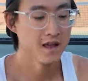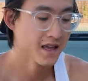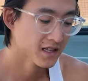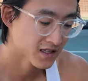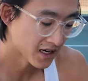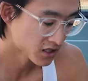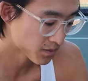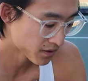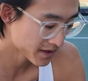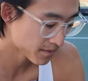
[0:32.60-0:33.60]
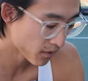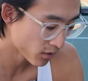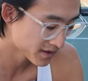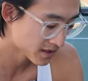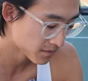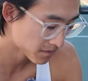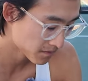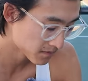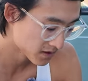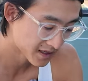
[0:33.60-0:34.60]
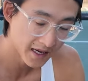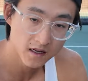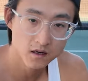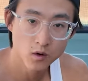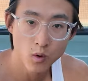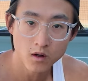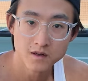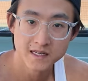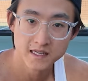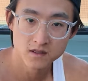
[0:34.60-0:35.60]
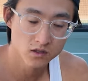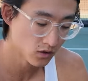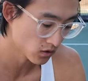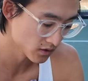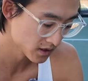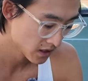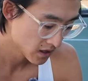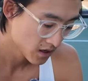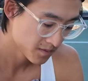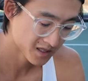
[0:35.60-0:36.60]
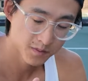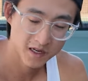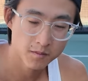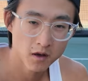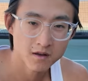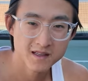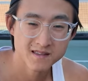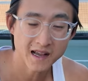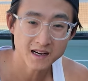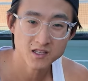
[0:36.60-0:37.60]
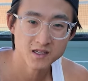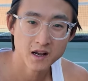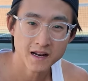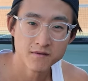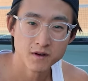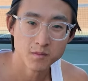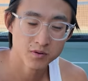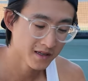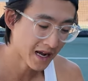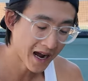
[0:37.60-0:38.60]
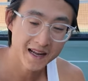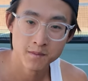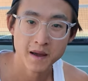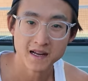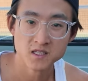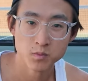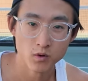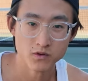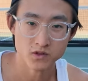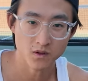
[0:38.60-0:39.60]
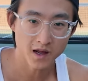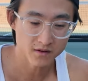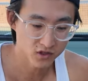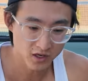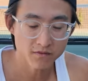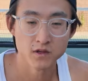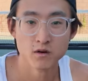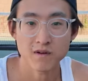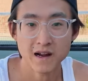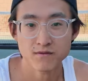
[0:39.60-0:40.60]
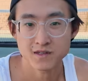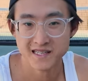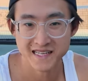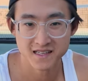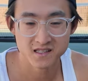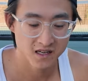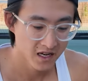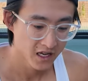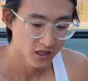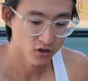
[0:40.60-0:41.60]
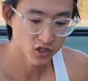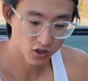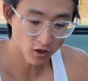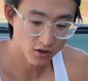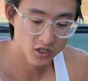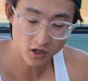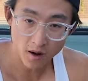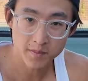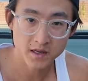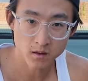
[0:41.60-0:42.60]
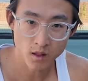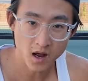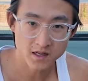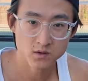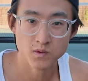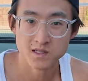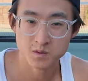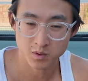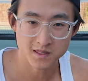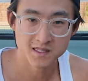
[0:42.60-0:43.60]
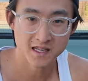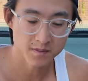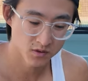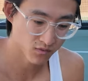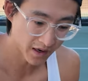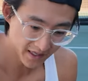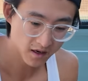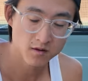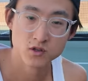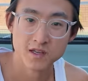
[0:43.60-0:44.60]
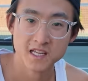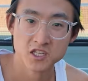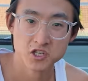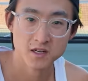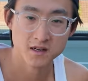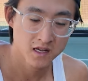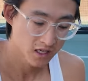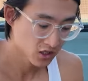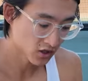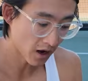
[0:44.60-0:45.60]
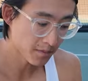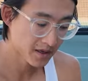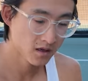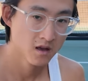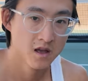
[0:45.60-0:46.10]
it's actually pretty important to get quality insoles because pickleball is actually kind of a pretty high impact sport. There's a lot of shuffling around for dinks. You're stopping a lot with split steps, running to the kitchen, stopping.